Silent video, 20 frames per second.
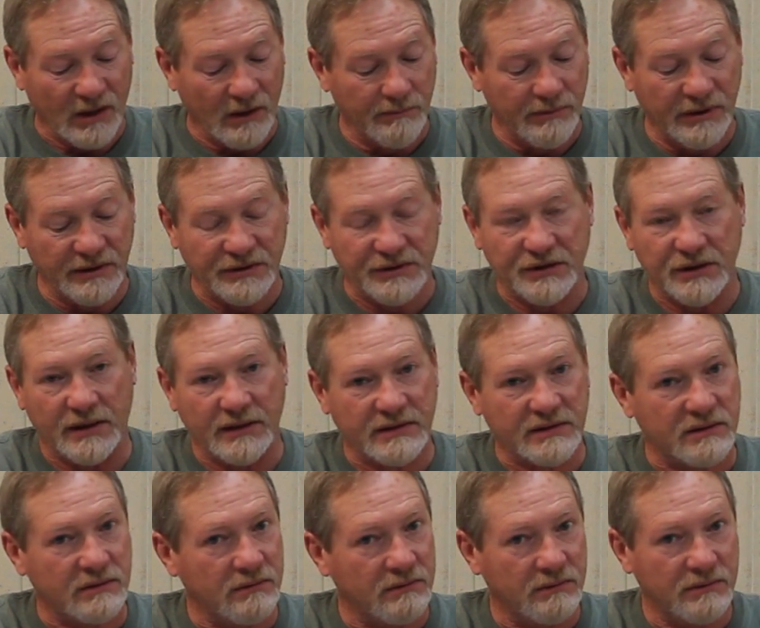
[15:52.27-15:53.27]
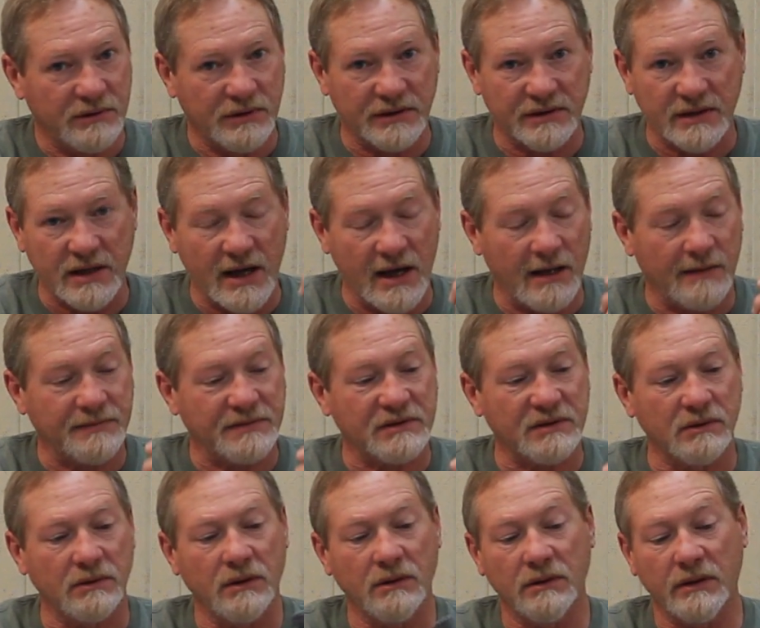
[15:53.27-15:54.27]
But just just
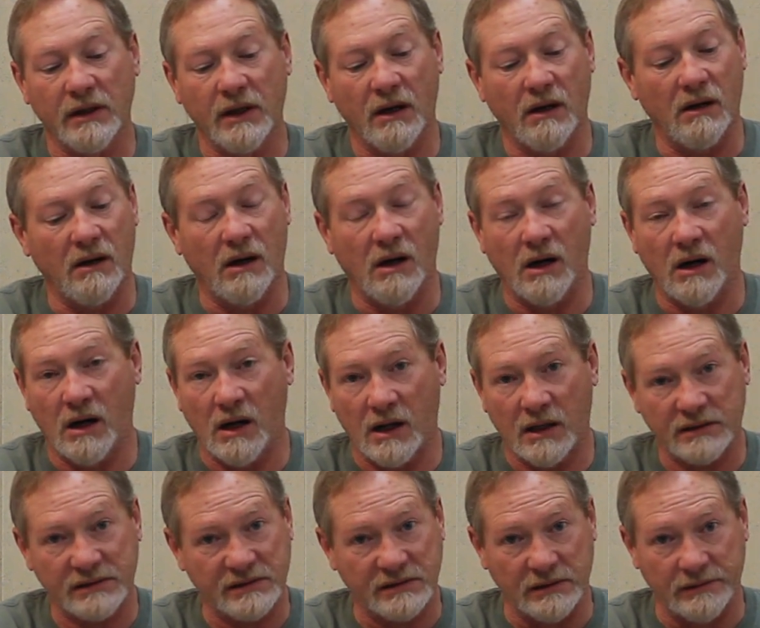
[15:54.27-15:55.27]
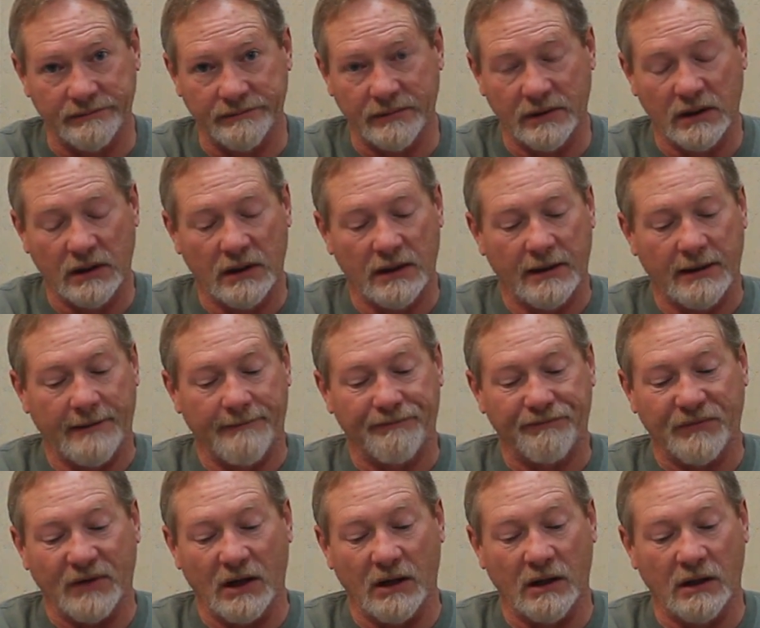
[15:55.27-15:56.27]
absolutely awesome.
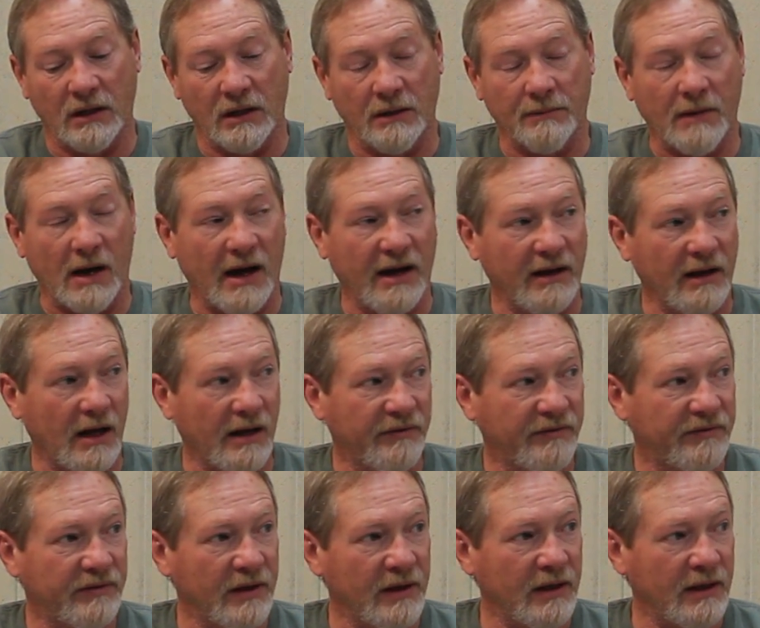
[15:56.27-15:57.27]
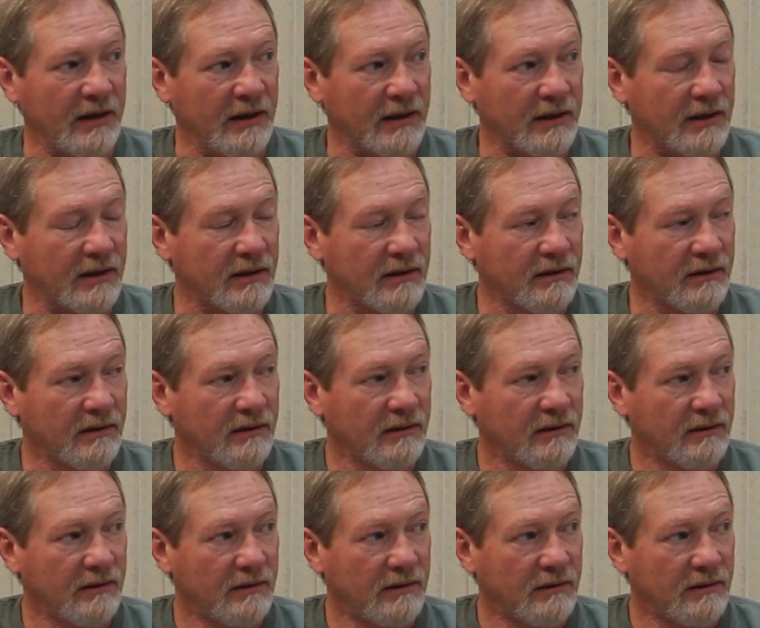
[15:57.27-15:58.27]
Um, I, I think
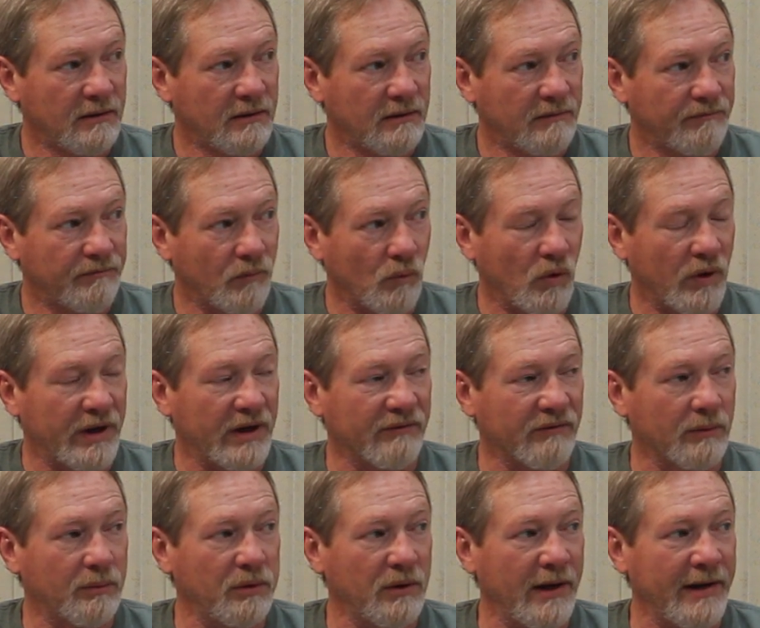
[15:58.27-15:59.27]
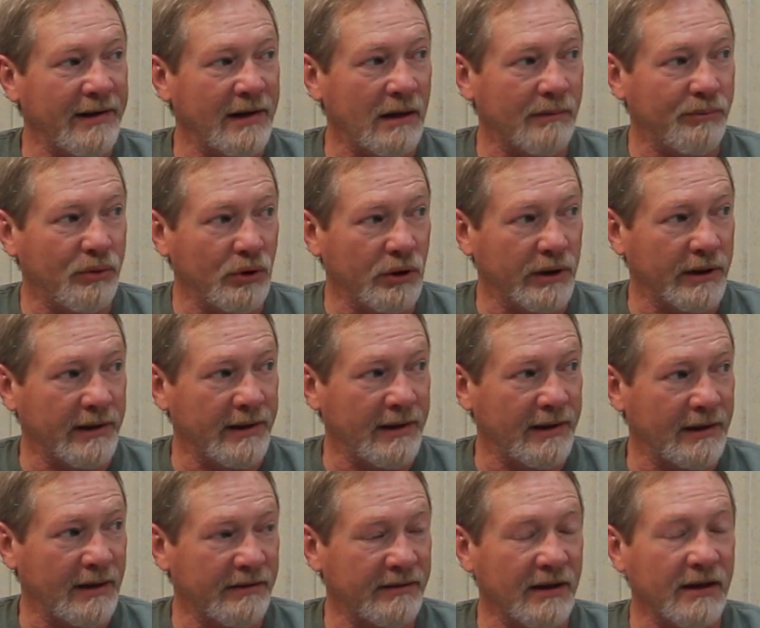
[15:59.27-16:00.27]
whatever plane I put it in,
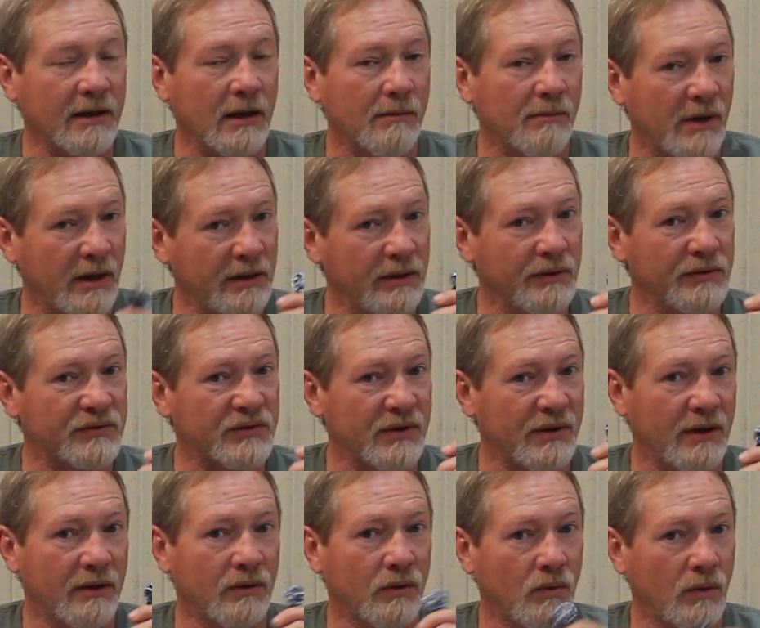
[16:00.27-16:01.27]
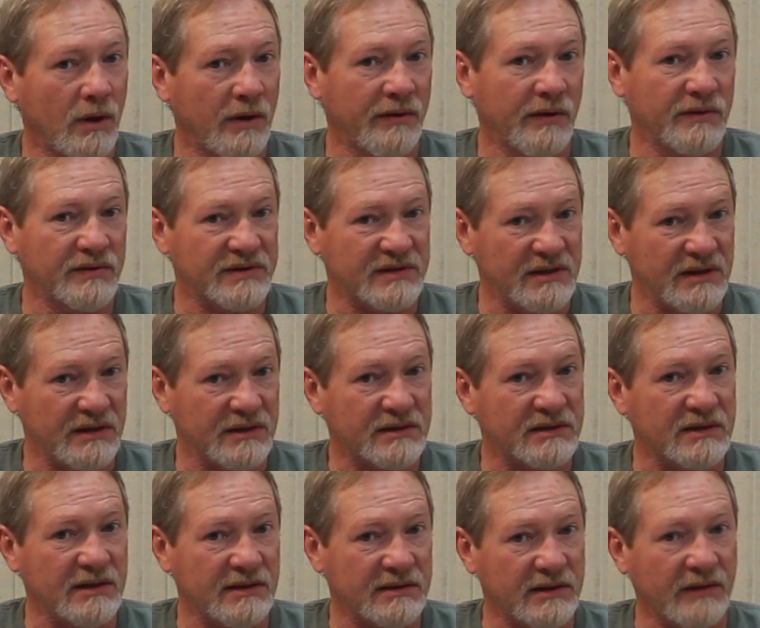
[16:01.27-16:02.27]
I think I might use another one of those E S
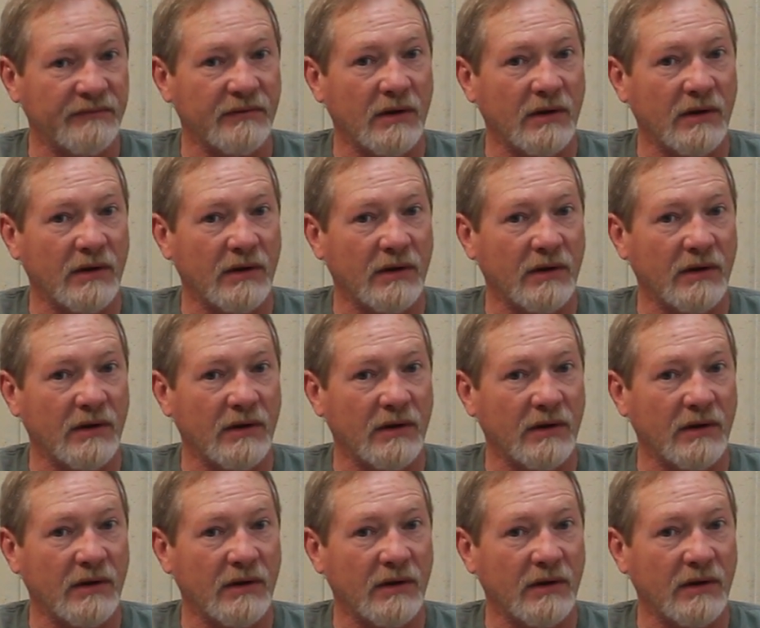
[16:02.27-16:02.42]
Cs. I've